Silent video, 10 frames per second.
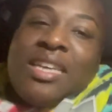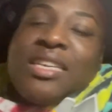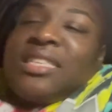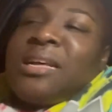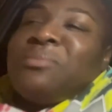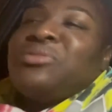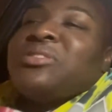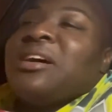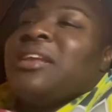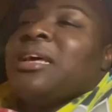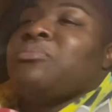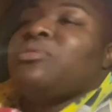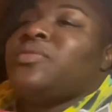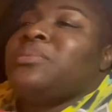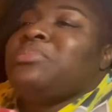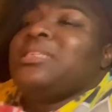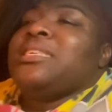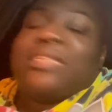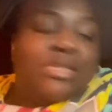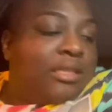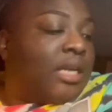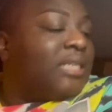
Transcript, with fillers: Stop doing all that moving, please.